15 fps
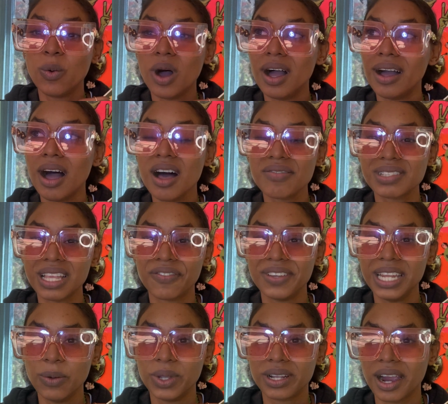want Offset for
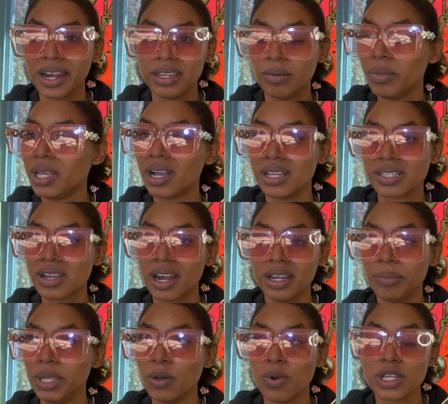that with Cardi B because
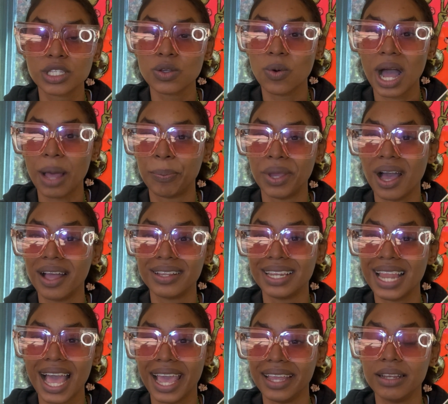Cardi B was so happy
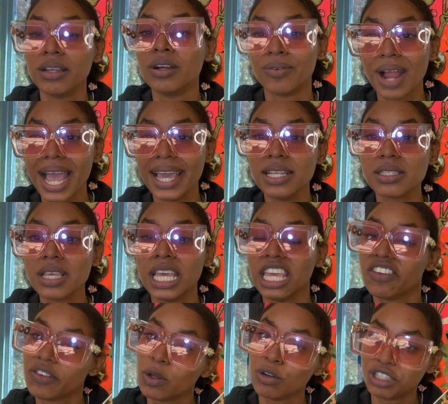online, right?
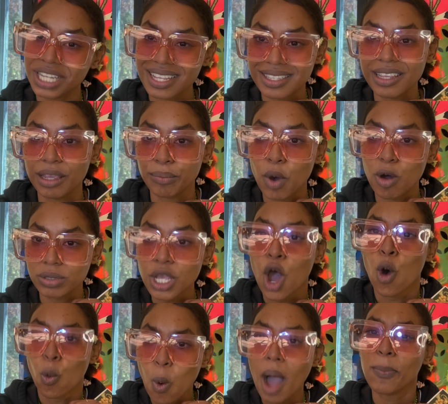Even though she has sing What?
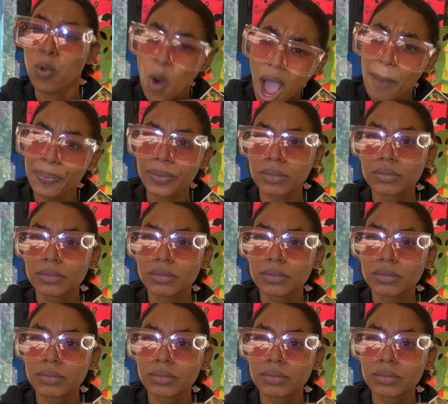WAP